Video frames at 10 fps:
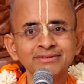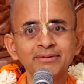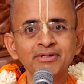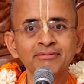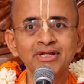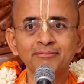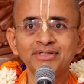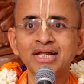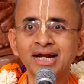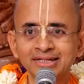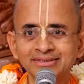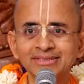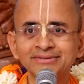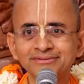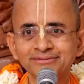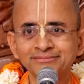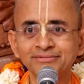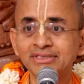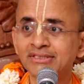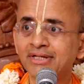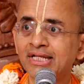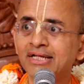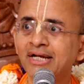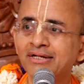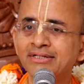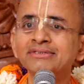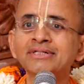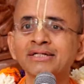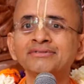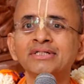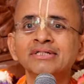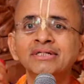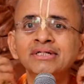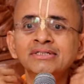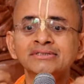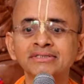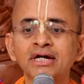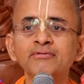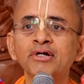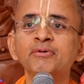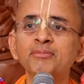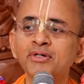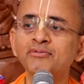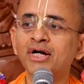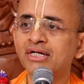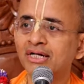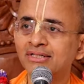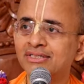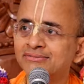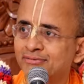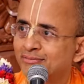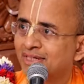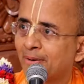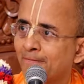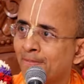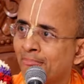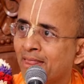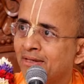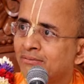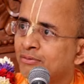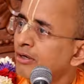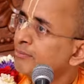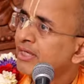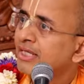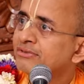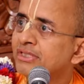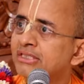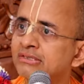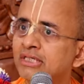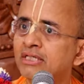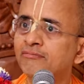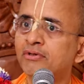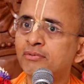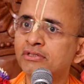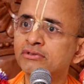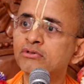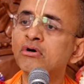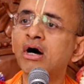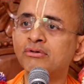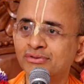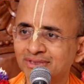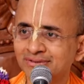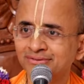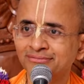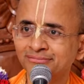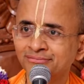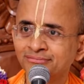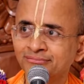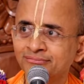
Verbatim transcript: So they become like Bhajananandis, which is a very great risk actually. This is not what Prabhupada wanted in this moment. Hmm? Prabhupada actually said everybody should go out. Huh?